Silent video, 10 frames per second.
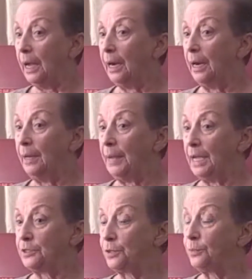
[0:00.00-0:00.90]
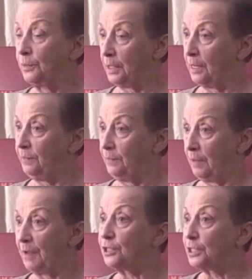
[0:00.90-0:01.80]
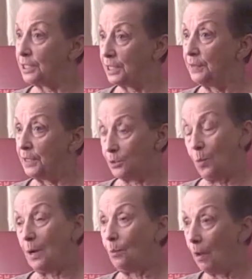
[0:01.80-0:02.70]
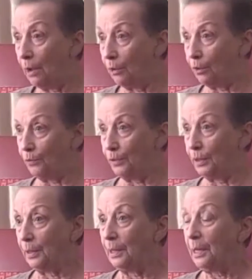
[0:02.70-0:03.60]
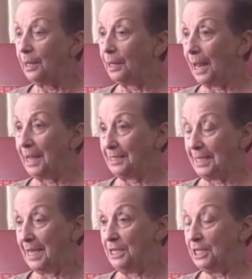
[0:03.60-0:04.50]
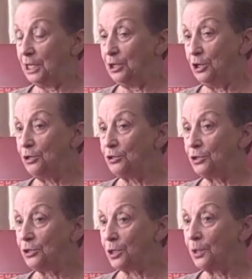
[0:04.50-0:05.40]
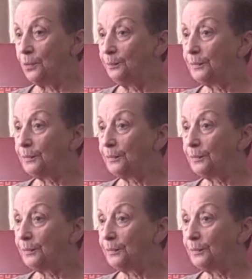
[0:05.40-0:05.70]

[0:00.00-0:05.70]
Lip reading: And so they've actually done this quite well over the last 18 years or so.